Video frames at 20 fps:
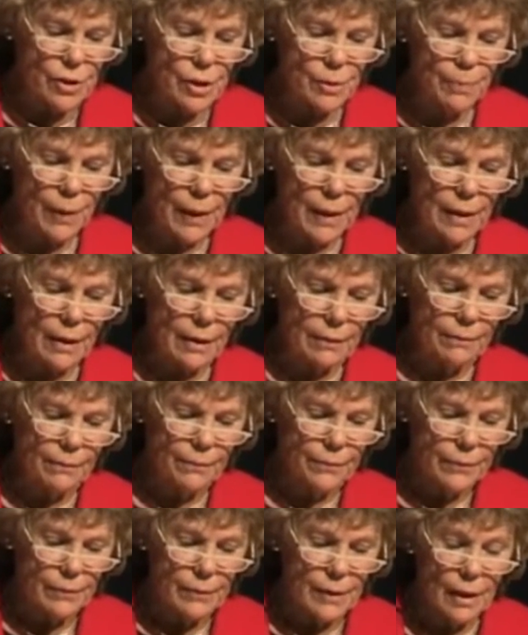speak.
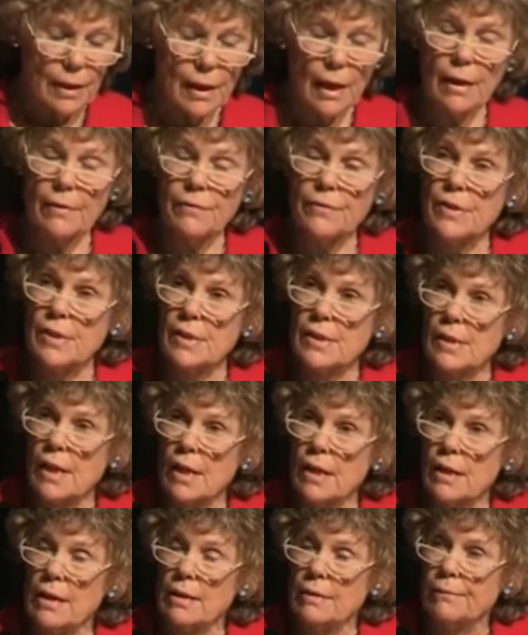And I have to
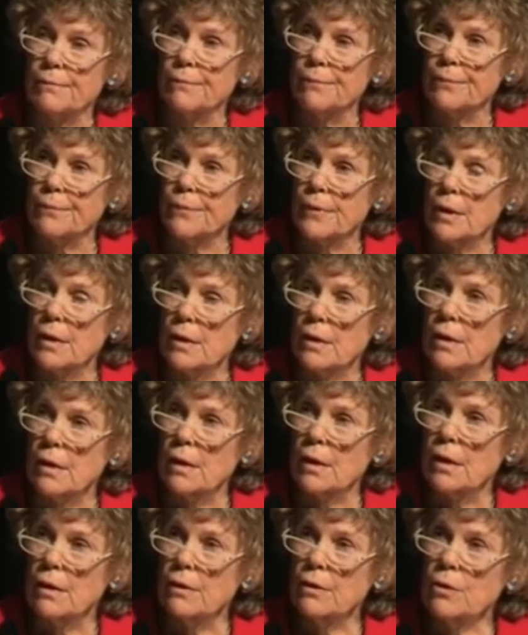say,
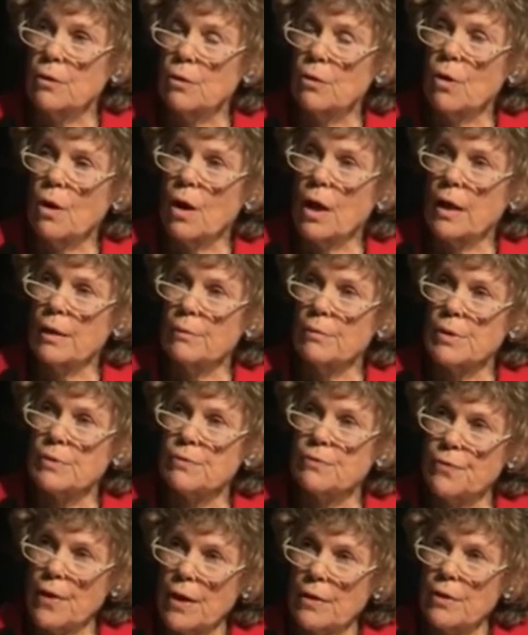you know, it was
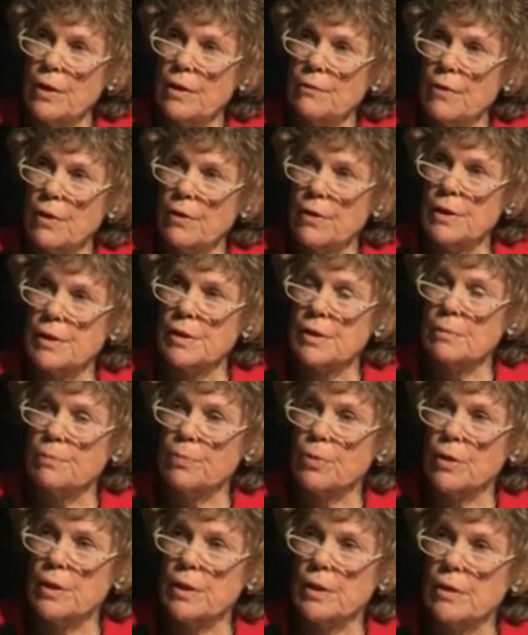very, very
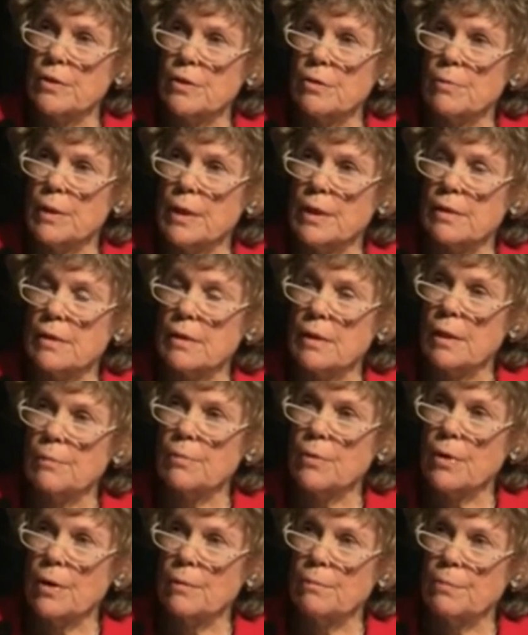disappointing to me as a
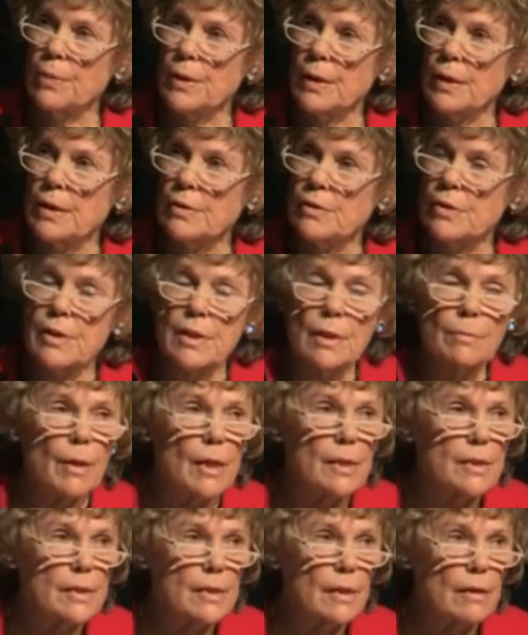Labour MP to see
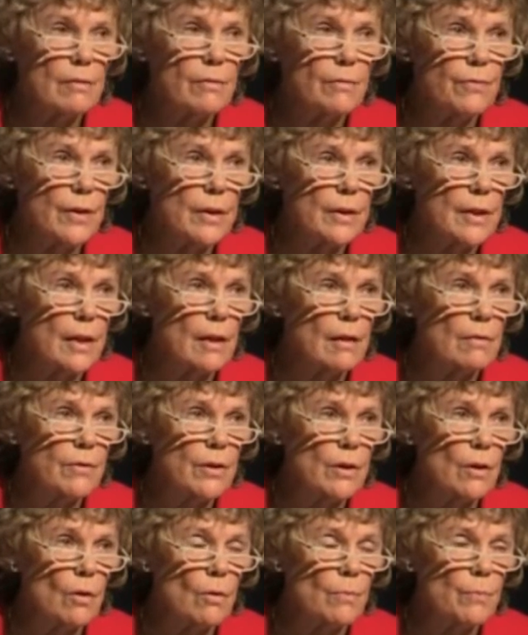myself and
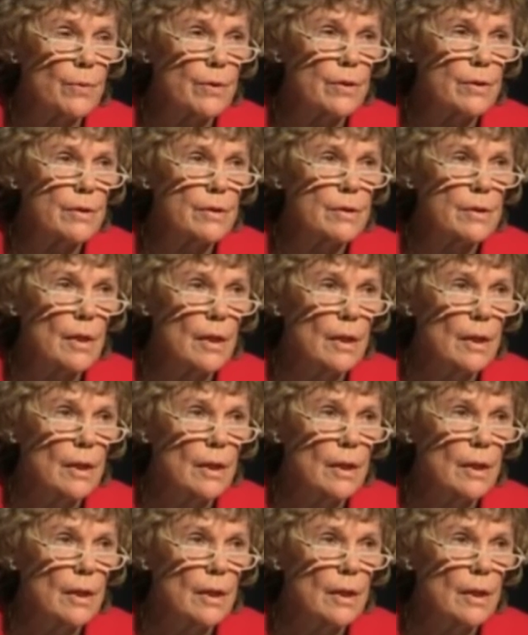Kelvin Hopkins,